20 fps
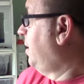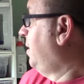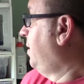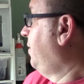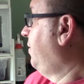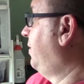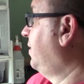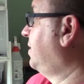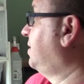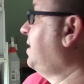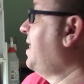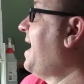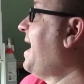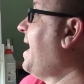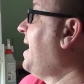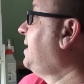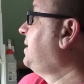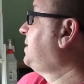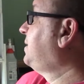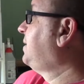The
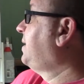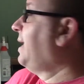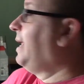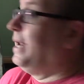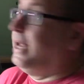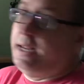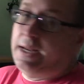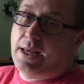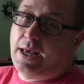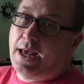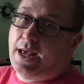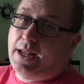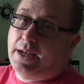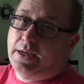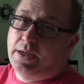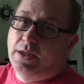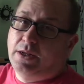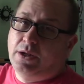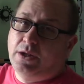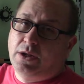glass that I got,
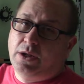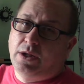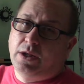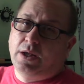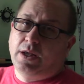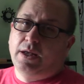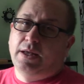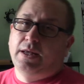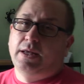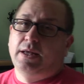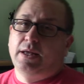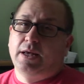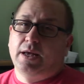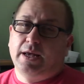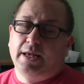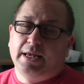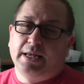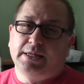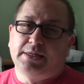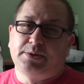
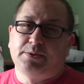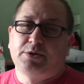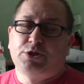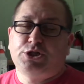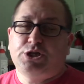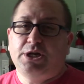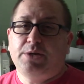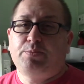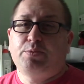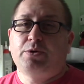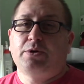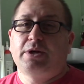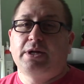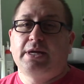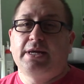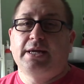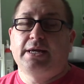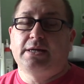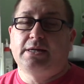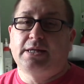it's cheaper to
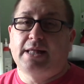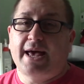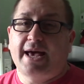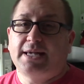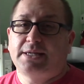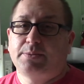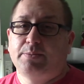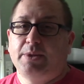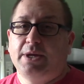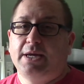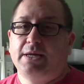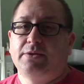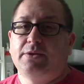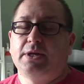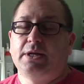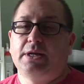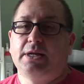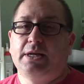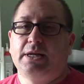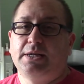get glass made
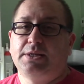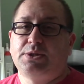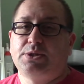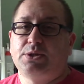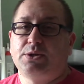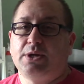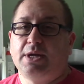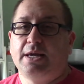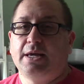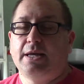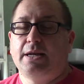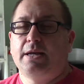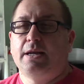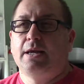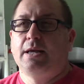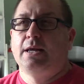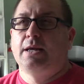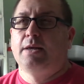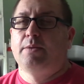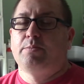than it is to get
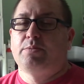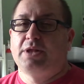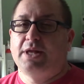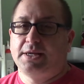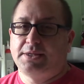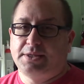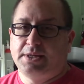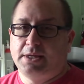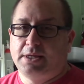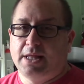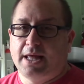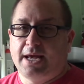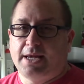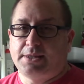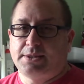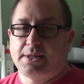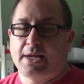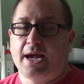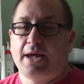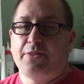
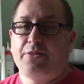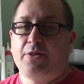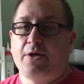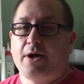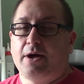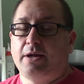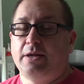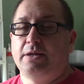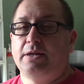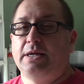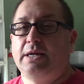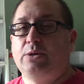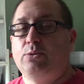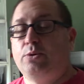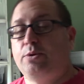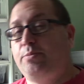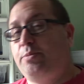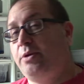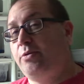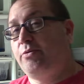plexiglass. I thought it
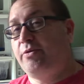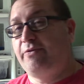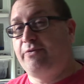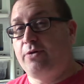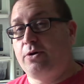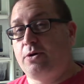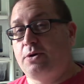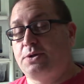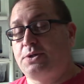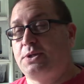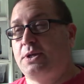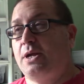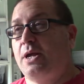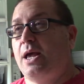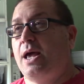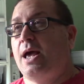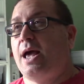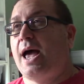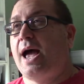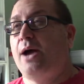would be reverse.
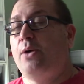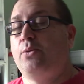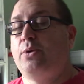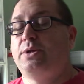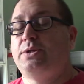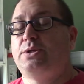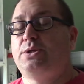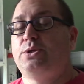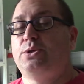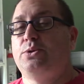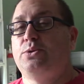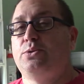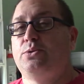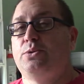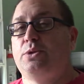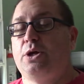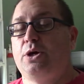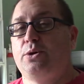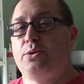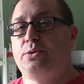I went to
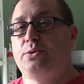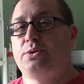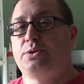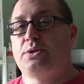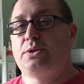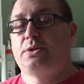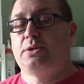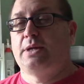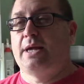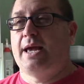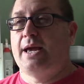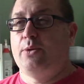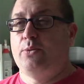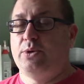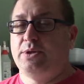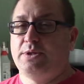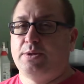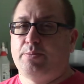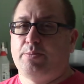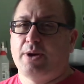Lowe's. I
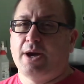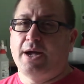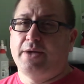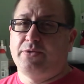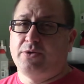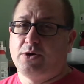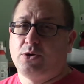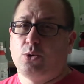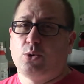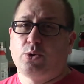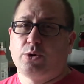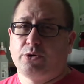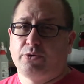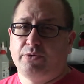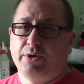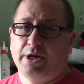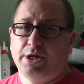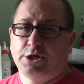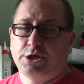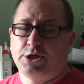went to buy the
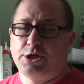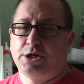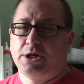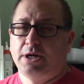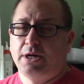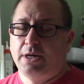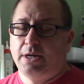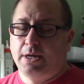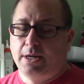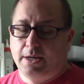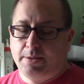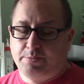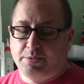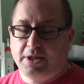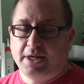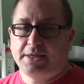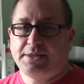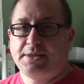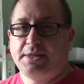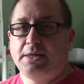1/4-inch
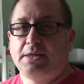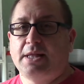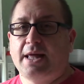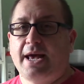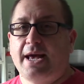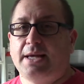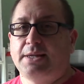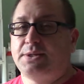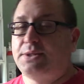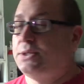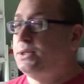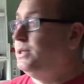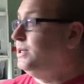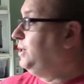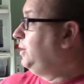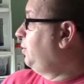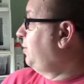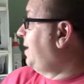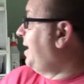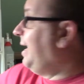plexiglass to
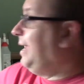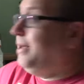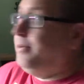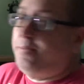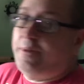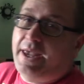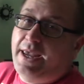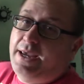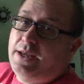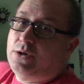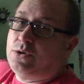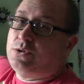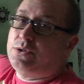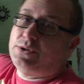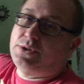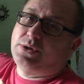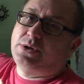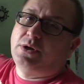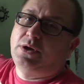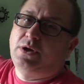do 8
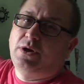panels,